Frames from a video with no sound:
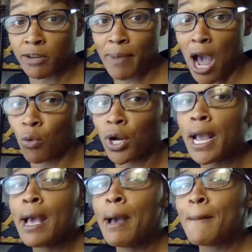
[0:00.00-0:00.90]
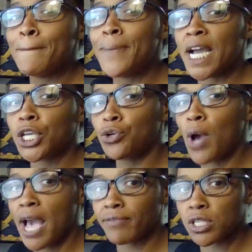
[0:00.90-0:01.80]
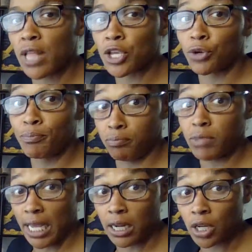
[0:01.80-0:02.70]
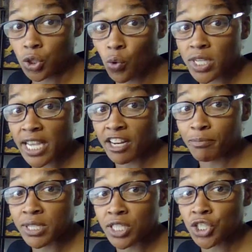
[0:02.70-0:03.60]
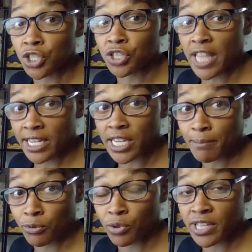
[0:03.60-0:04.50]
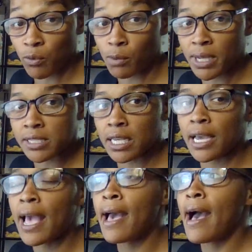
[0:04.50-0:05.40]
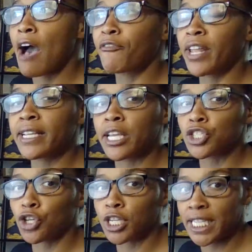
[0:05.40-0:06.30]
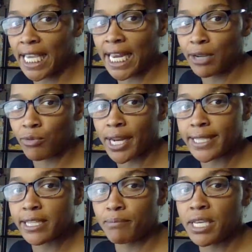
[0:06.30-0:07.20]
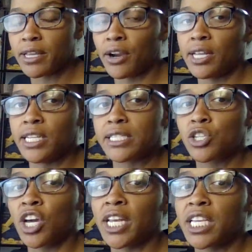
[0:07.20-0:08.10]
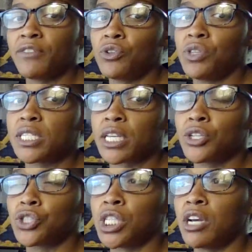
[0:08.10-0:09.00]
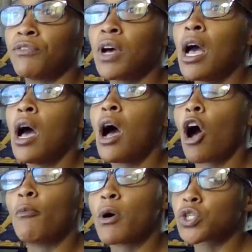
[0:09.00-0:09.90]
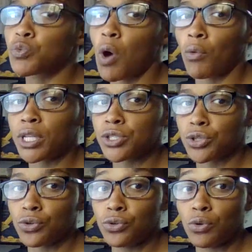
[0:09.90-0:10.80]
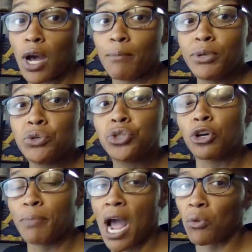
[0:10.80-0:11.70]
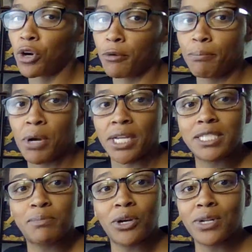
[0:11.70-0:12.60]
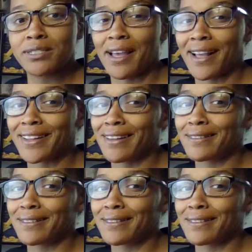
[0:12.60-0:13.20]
of power, but you have to, like, you're in an authoritative position. That emperor that we've been seeing, I feel like that you're getting ready to be there, and it's going to give you this energy of almost wanting to abuse your power. But spirit is like,